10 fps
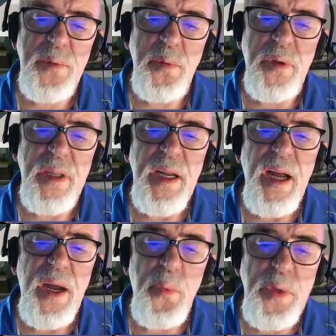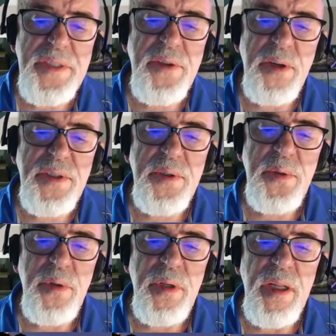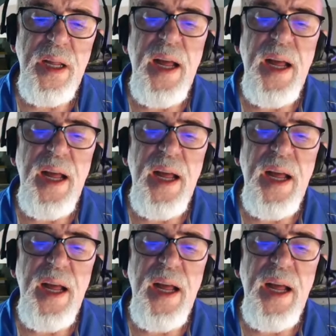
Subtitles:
tool, a research tool.